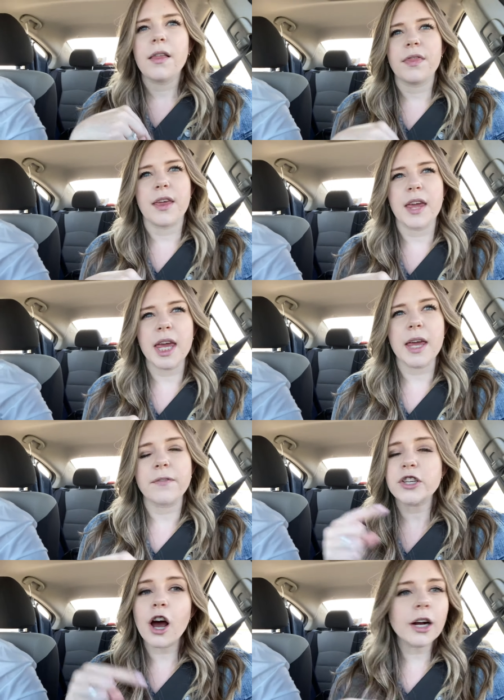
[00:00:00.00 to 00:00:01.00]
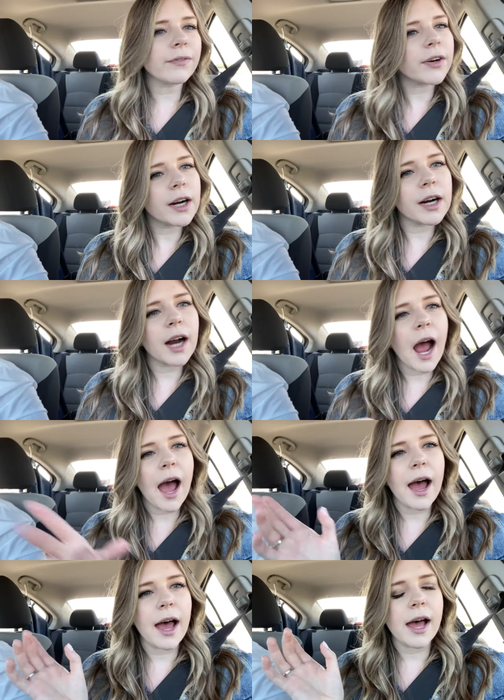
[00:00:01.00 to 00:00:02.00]
the photographer
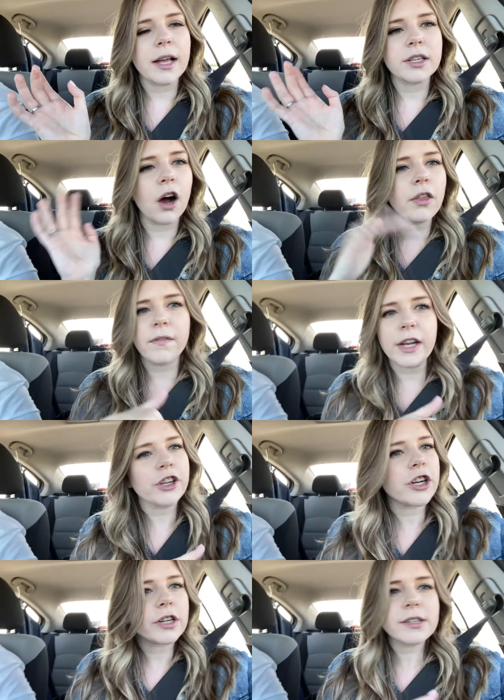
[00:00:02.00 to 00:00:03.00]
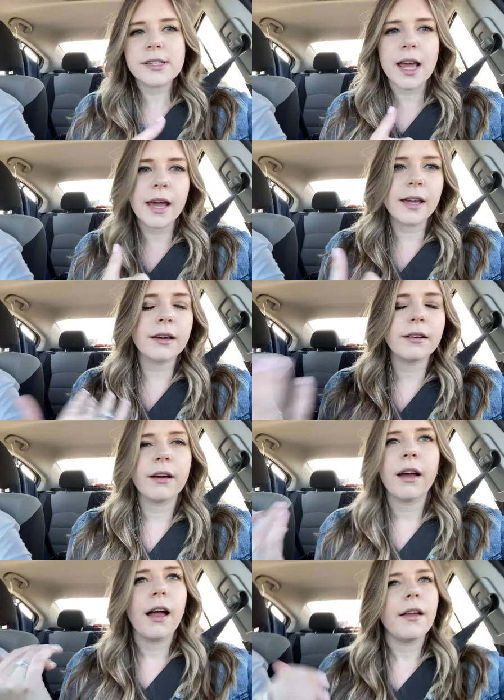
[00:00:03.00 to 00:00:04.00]
and all the vendors like
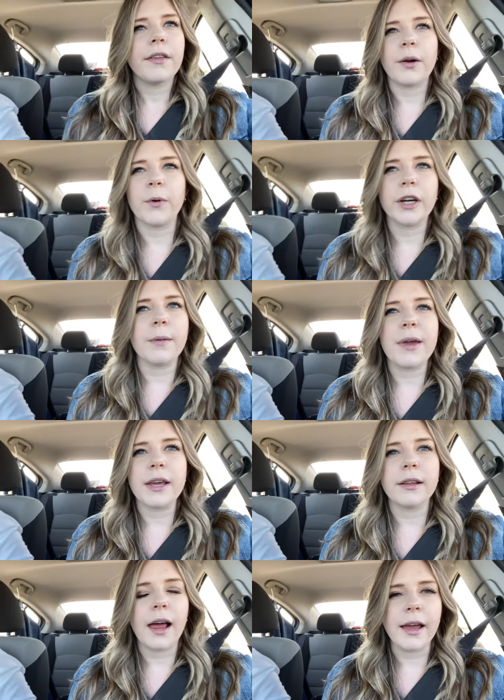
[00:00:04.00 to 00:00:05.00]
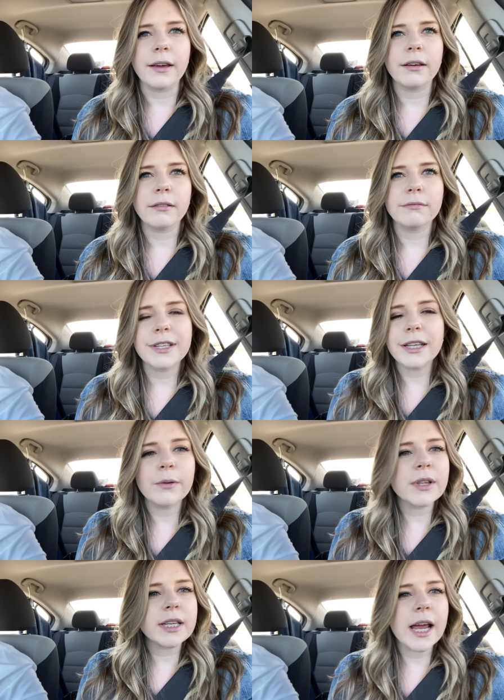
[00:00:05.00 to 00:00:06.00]
that we're gonna be like
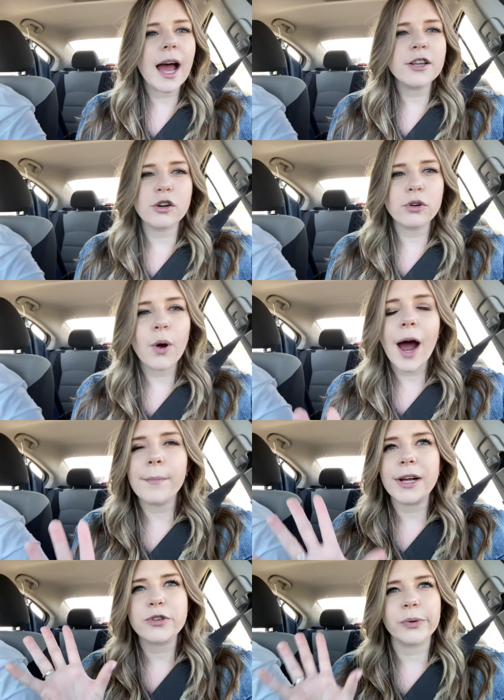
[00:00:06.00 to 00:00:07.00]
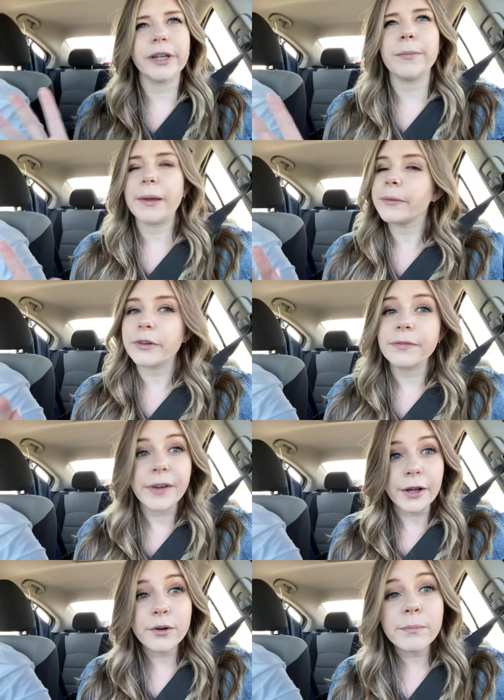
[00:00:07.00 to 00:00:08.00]
dealing with today how much we're going to be able to
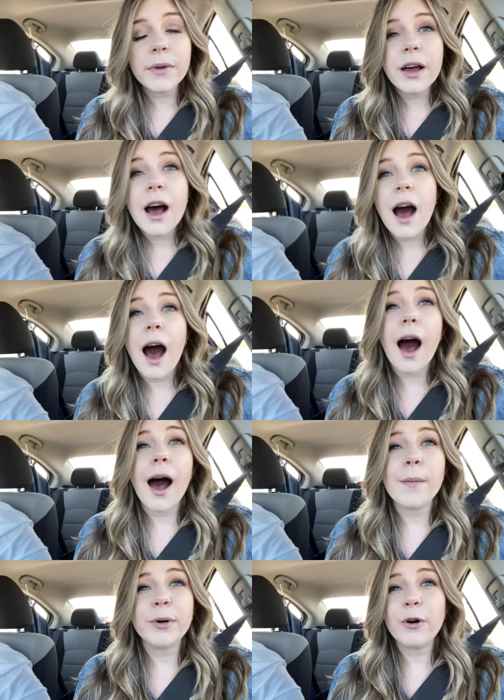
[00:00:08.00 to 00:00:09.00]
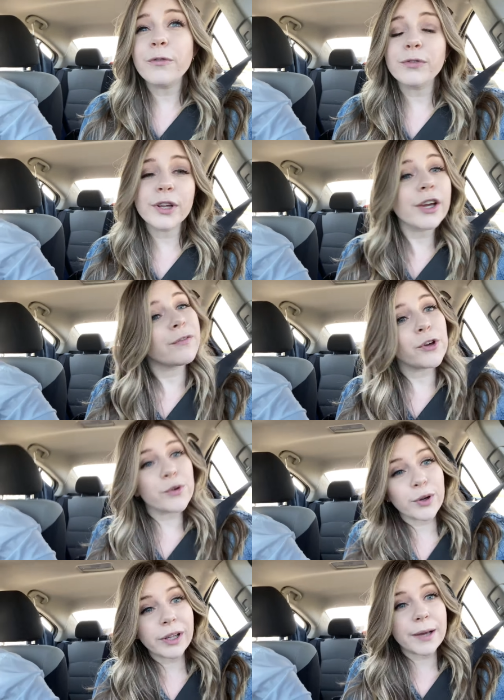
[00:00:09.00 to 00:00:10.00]
film, uh, but hopefully a few
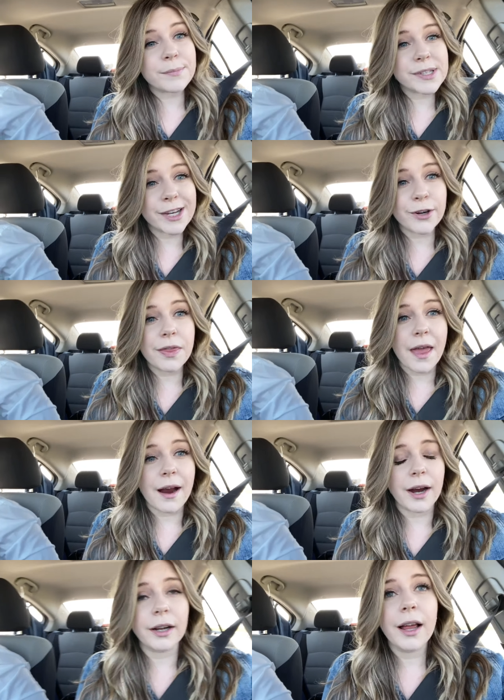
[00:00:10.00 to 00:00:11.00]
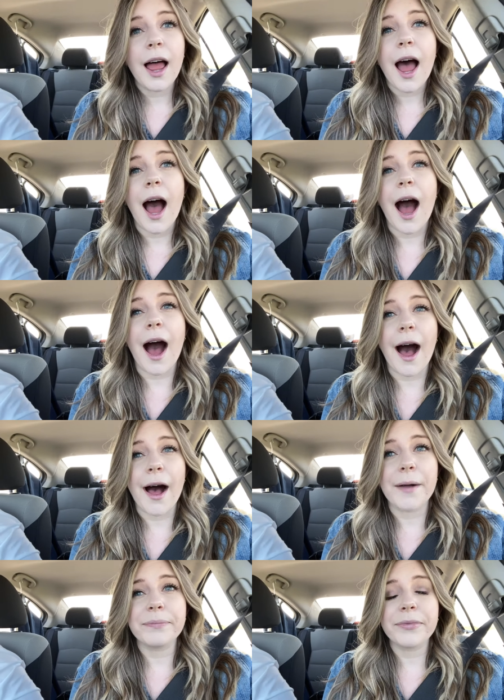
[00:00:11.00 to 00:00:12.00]
clips here and there
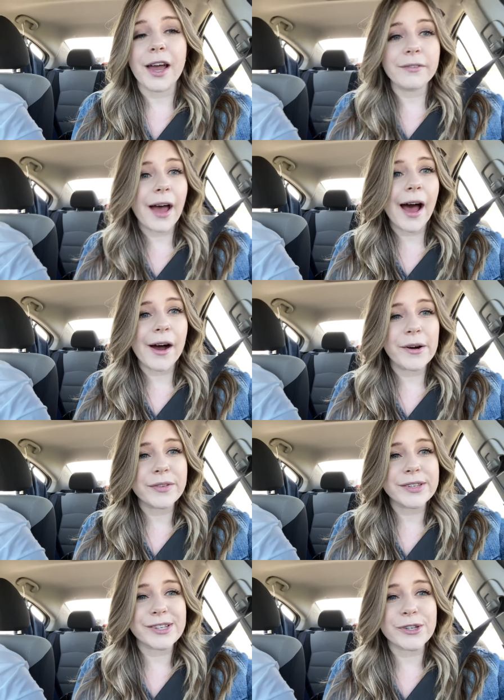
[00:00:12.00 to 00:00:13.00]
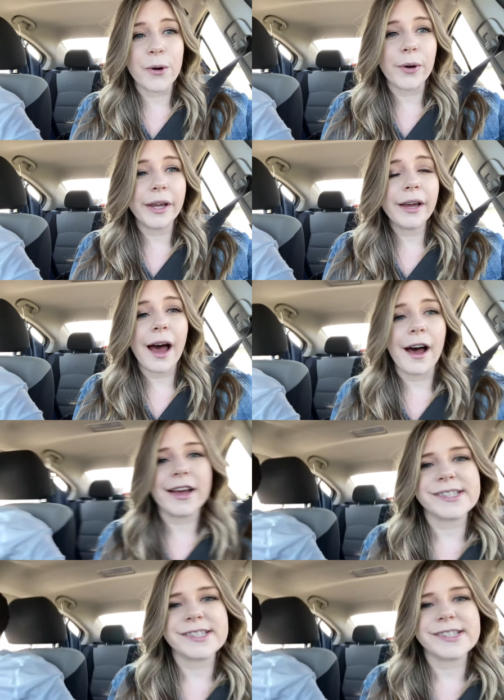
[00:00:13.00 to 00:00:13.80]
um, of how this is going. Uh,